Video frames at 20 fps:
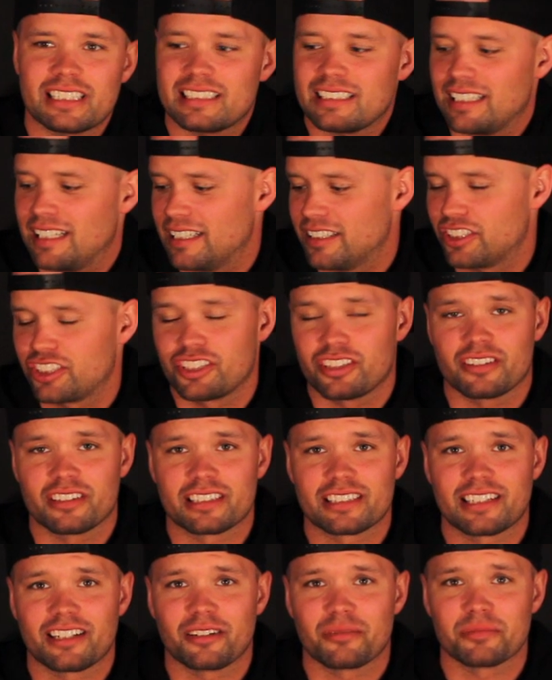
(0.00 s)
Because I sure
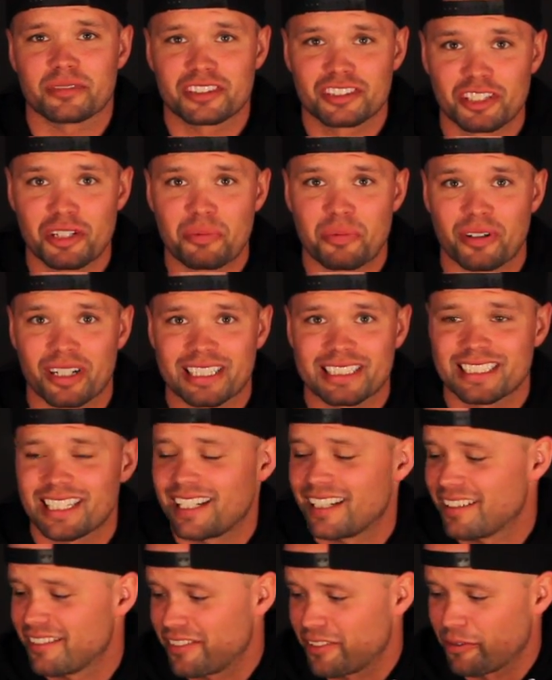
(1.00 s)
as hell am super
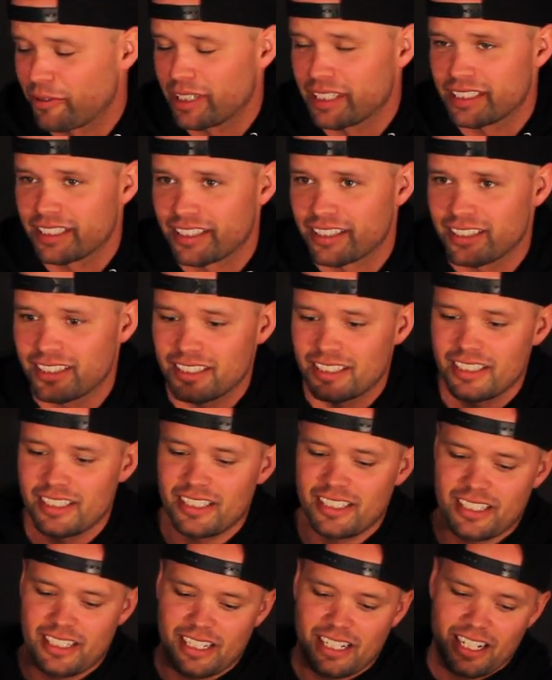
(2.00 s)
excited for winter.
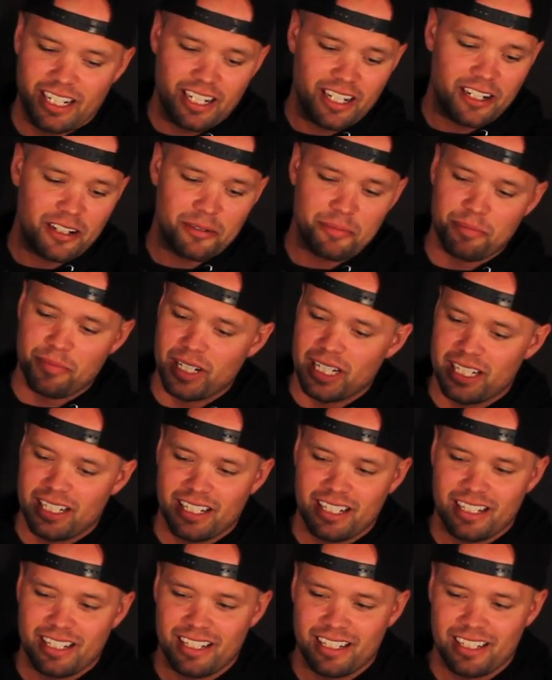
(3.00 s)
I'm
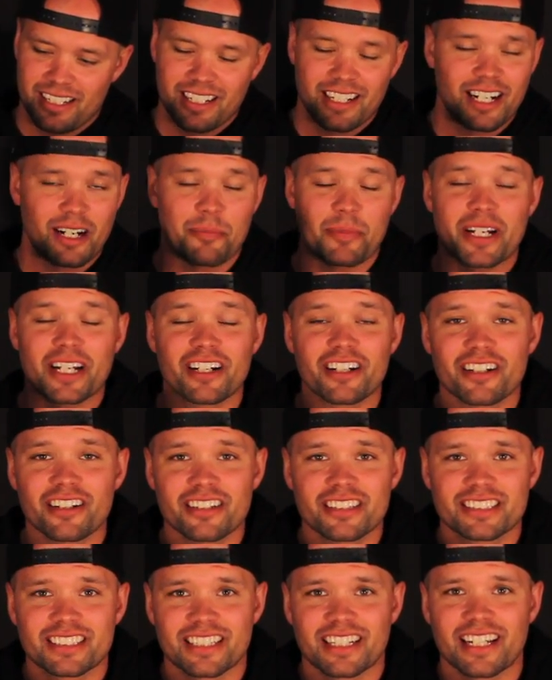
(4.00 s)

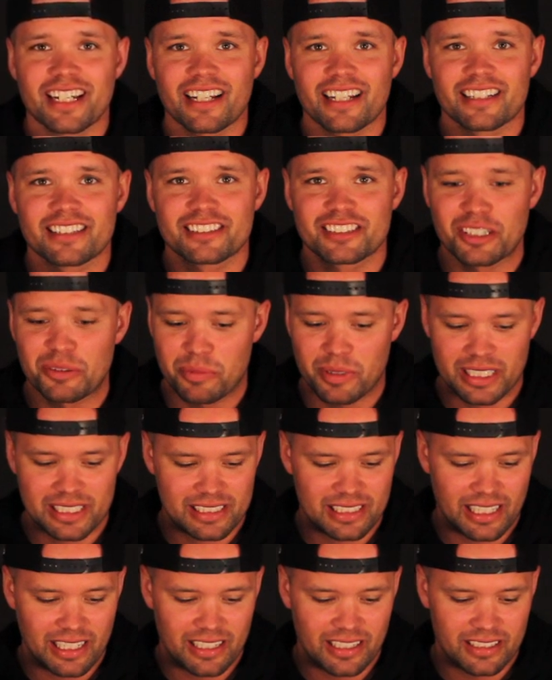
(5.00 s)
here today super
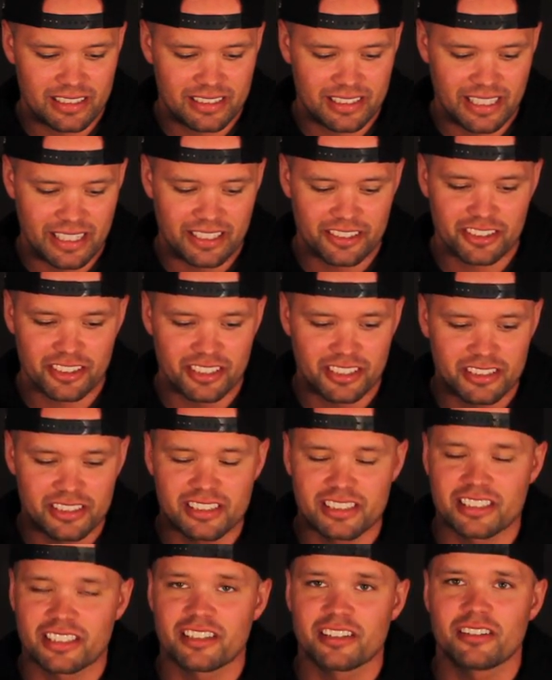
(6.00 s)
excited to
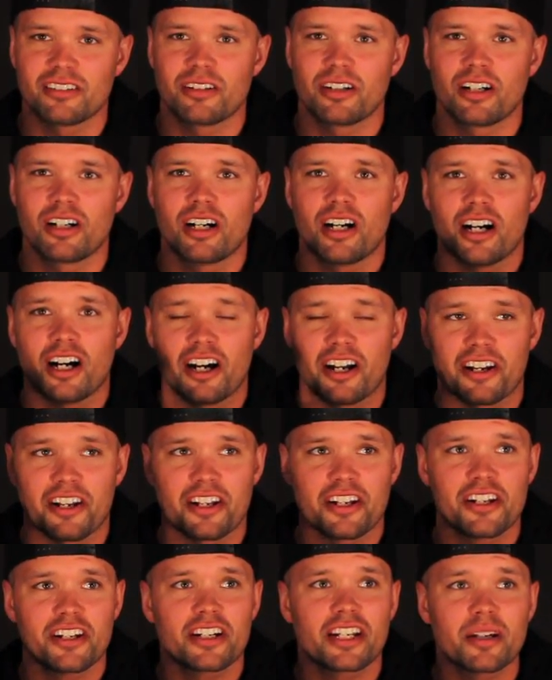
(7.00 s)
introduce to you
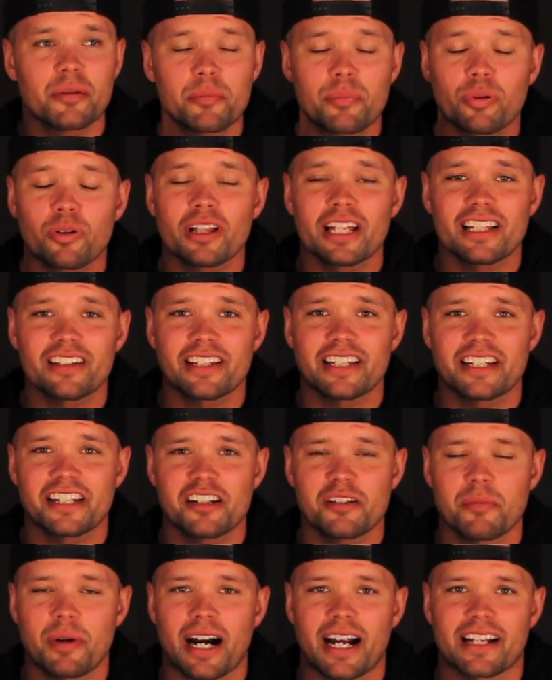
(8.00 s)
a completely
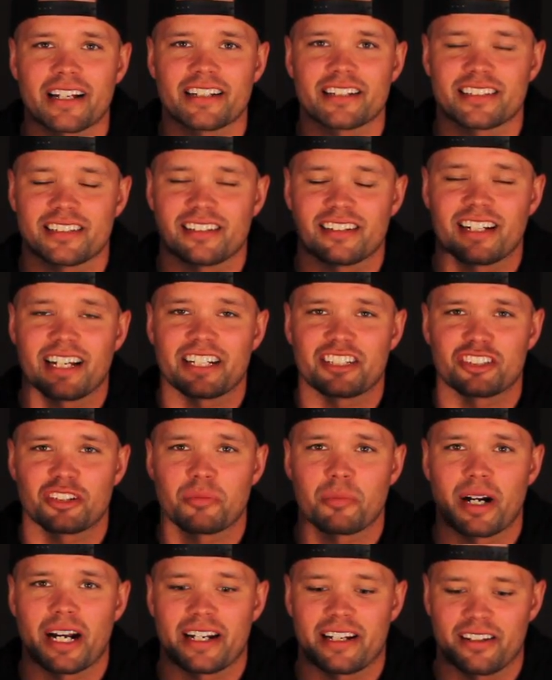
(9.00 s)
new binding to the
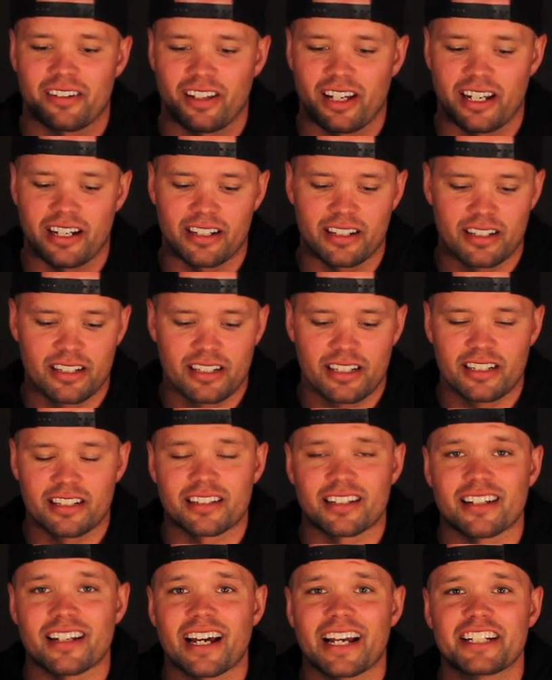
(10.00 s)
NITRO binding line.
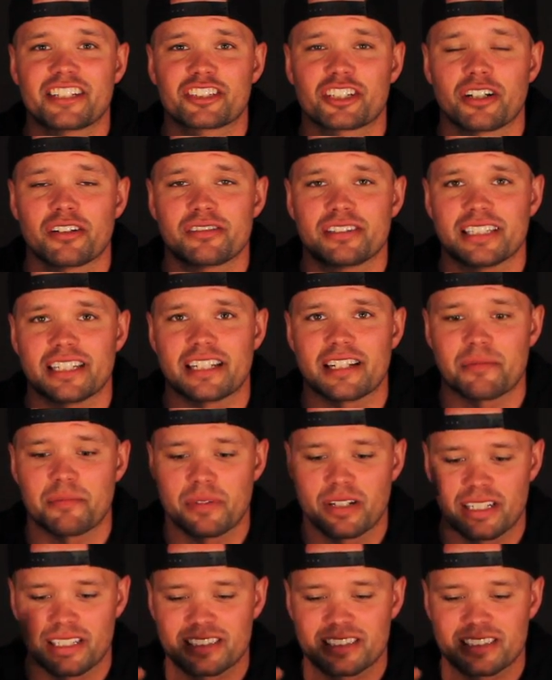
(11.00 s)
The NITRO Team.